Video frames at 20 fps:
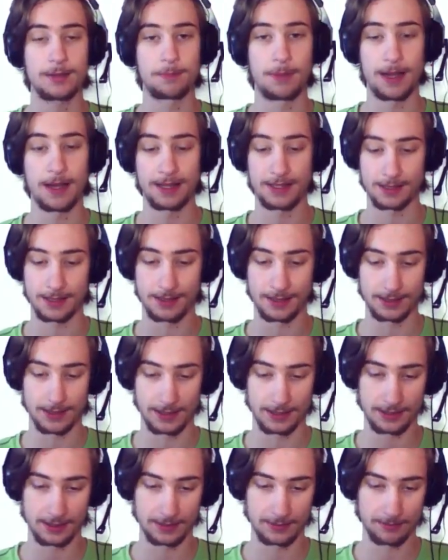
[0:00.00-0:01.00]
Bison
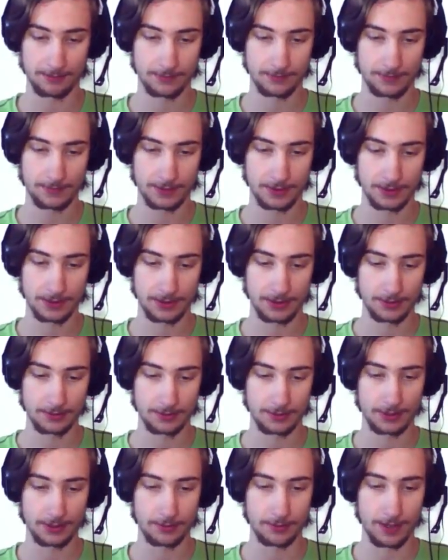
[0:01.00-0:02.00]
Assist.
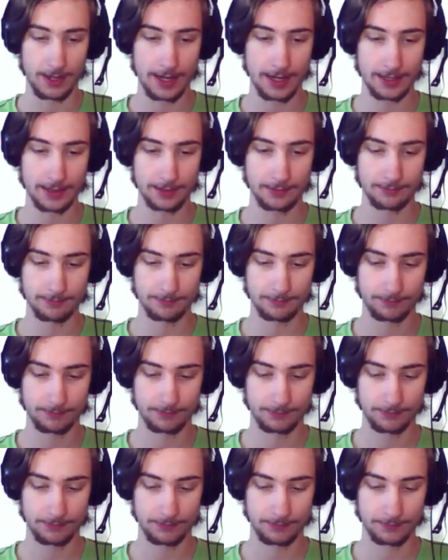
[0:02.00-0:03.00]
With the one,
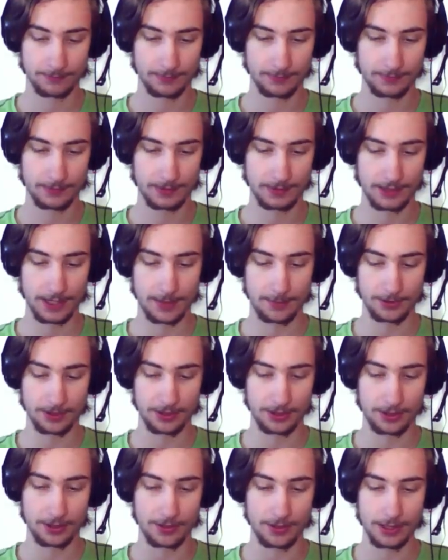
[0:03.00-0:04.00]

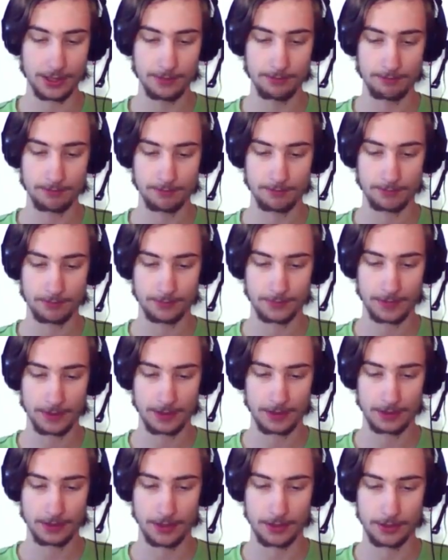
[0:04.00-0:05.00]
Cybersecurity,
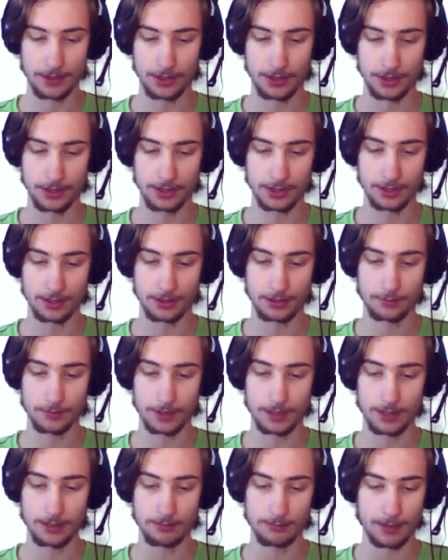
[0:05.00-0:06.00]
only costing
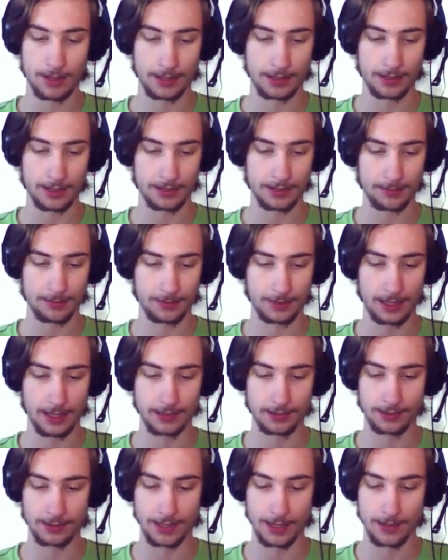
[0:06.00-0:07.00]
3 and does something
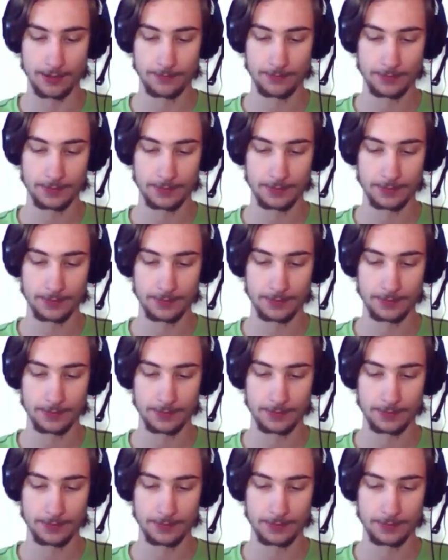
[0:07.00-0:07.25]
else now.